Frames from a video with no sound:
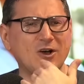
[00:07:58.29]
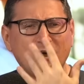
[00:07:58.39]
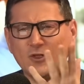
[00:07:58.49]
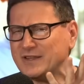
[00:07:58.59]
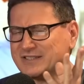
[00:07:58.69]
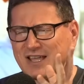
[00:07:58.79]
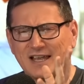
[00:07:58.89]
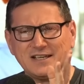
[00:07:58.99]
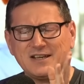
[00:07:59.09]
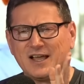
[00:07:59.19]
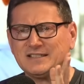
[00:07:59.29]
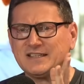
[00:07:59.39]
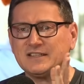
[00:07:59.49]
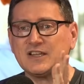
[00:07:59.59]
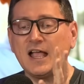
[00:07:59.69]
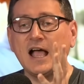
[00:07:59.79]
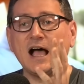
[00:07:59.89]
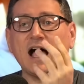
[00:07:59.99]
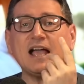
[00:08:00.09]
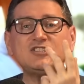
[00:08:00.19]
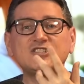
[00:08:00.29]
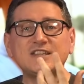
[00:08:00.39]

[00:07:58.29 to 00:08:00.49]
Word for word: all this kind of nonsense. I just